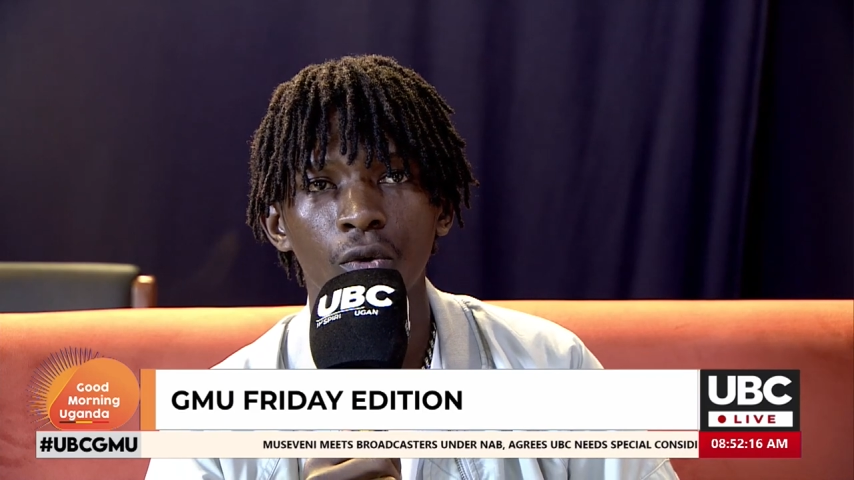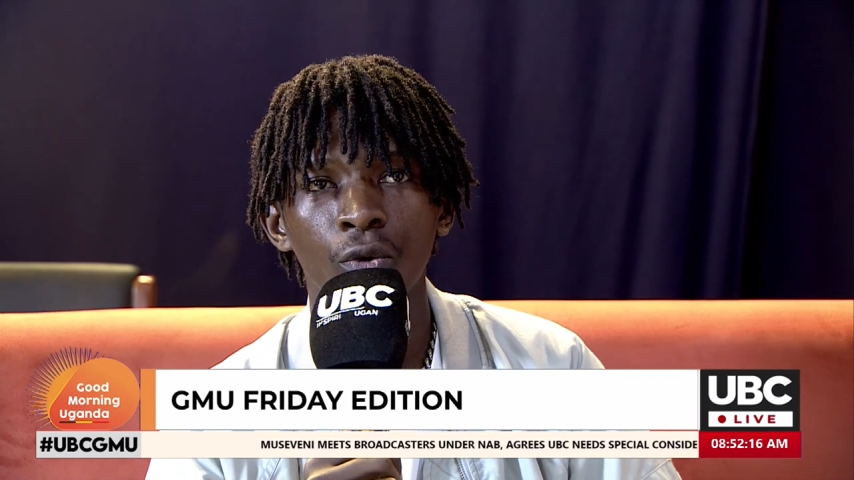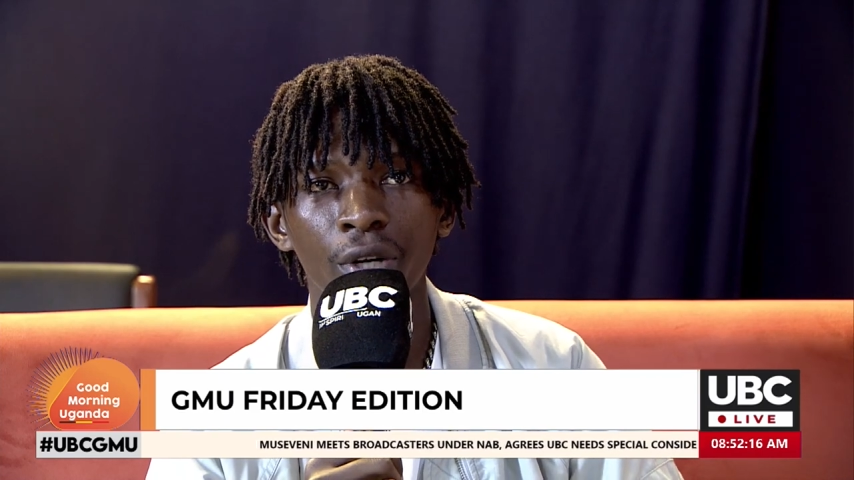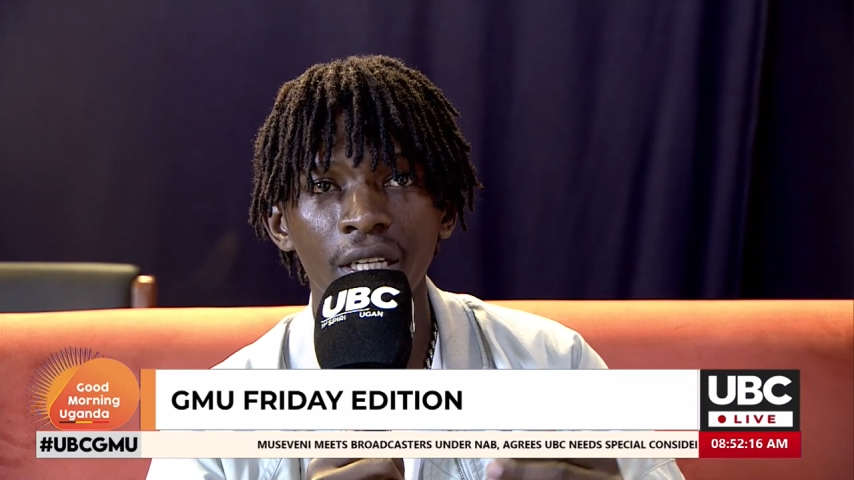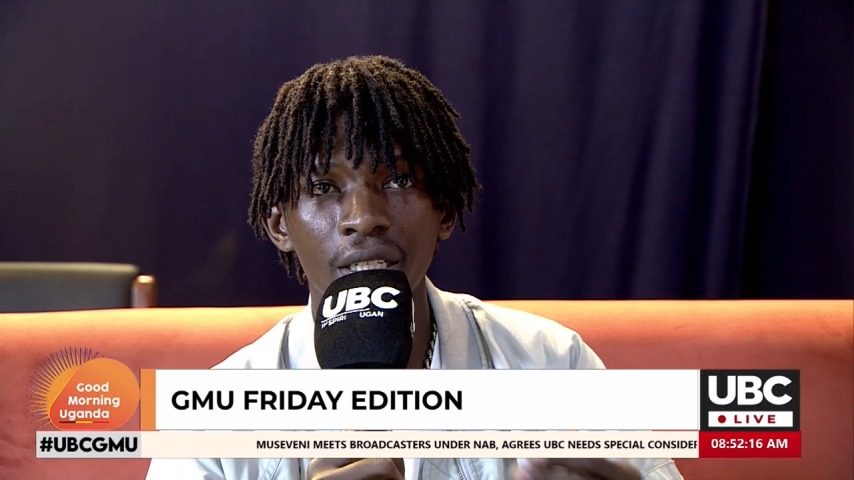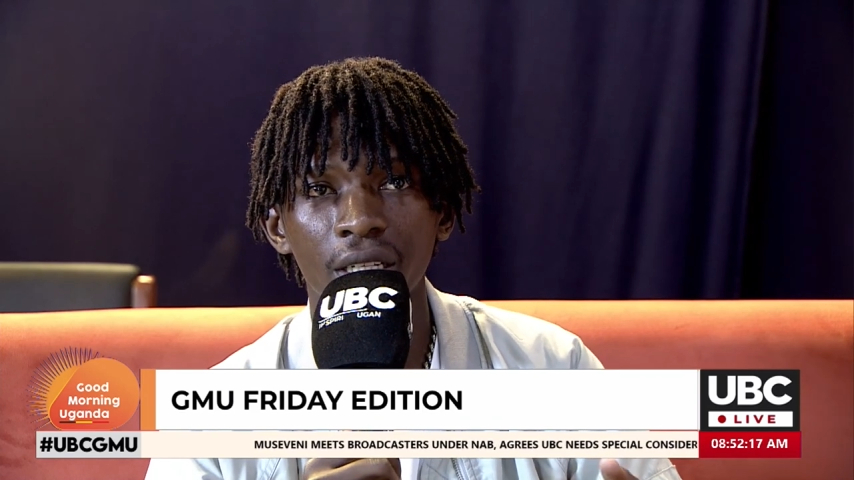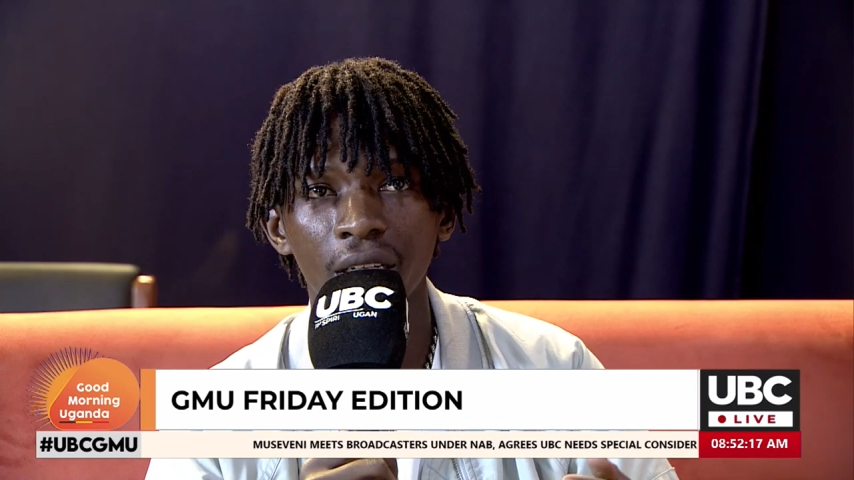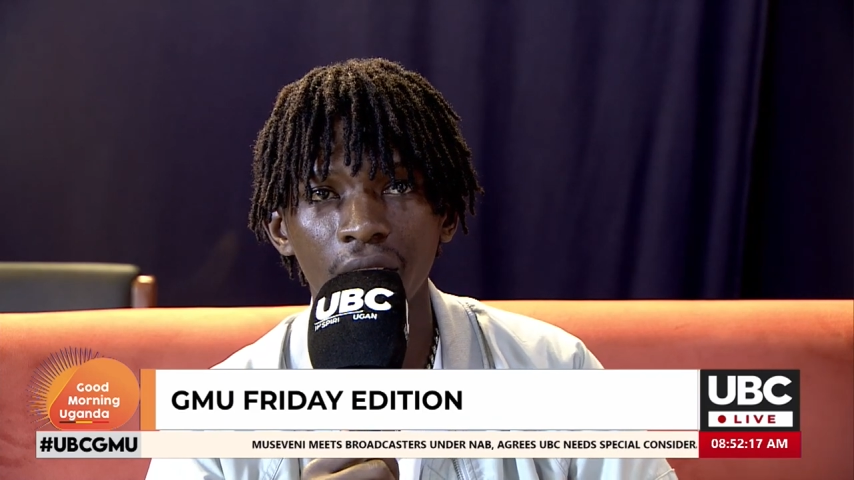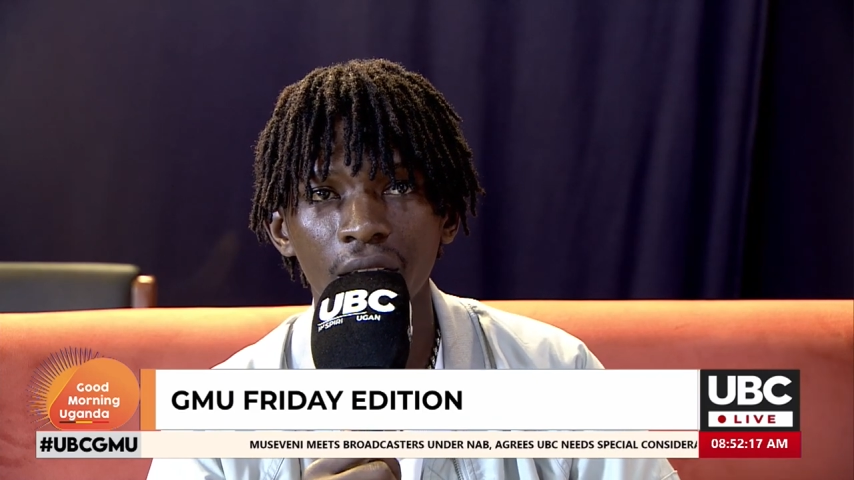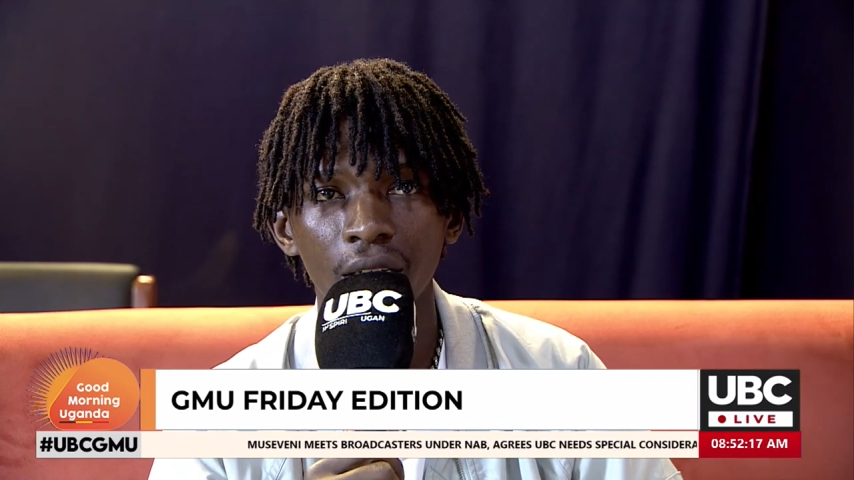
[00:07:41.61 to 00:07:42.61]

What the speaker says: creating